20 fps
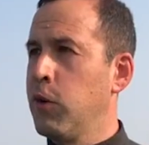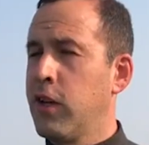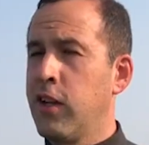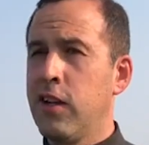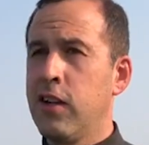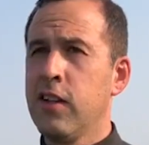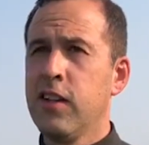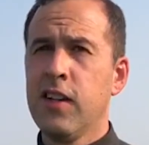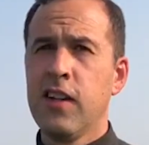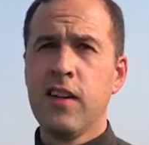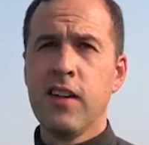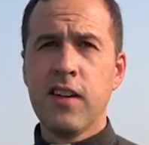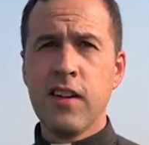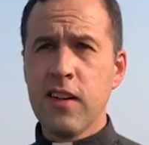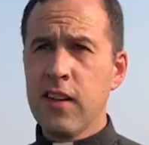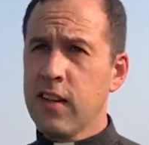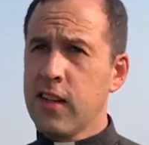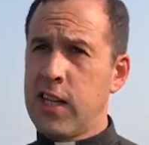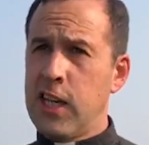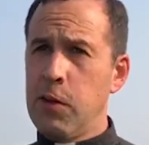we're gonna
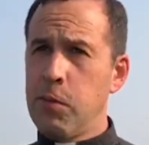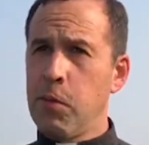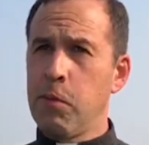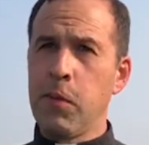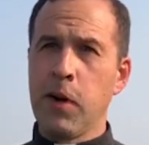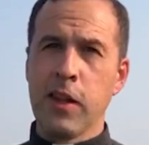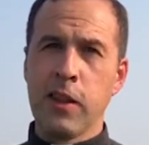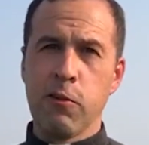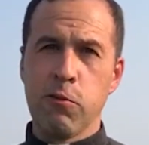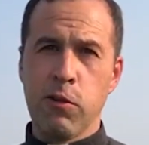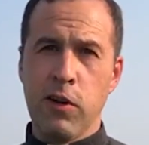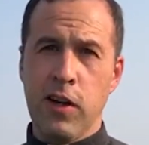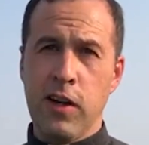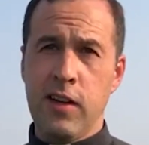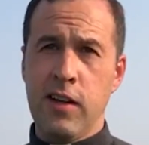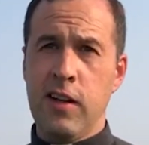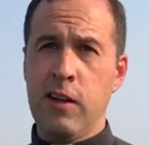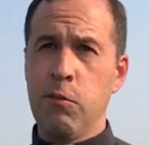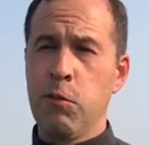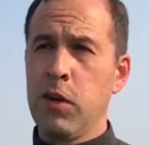keep him on the
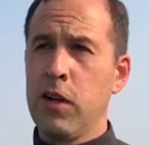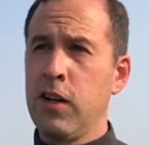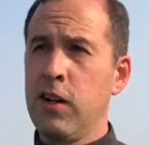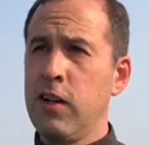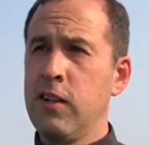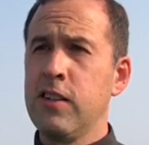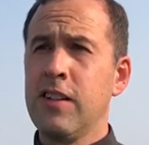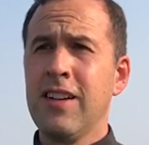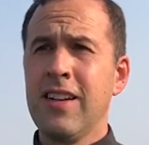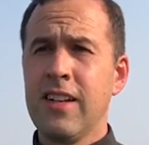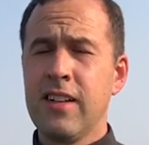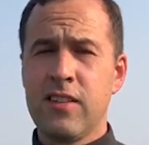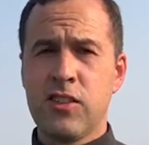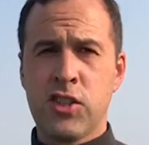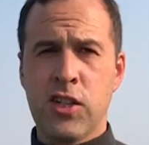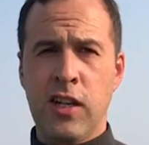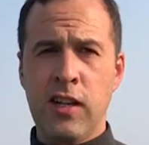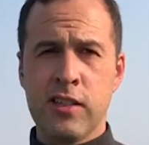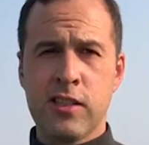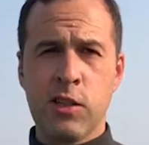run, and we're gonna
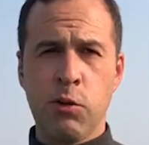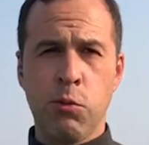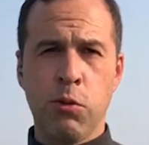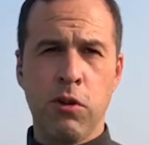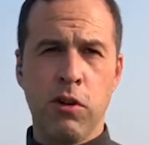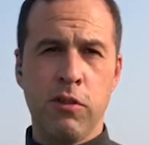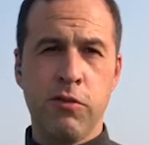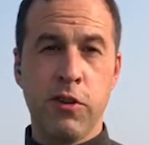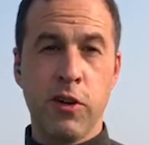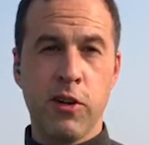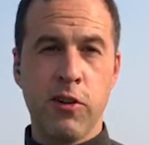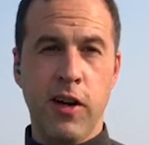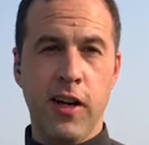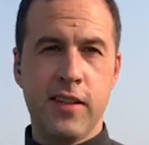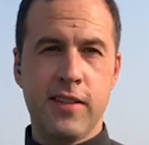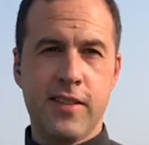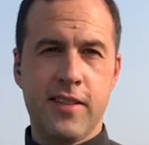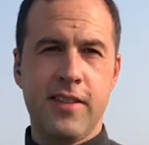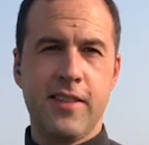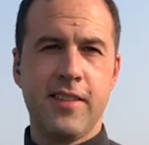change the world for
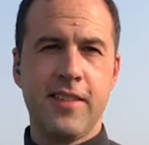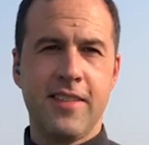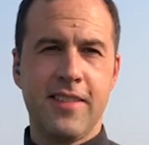Christ.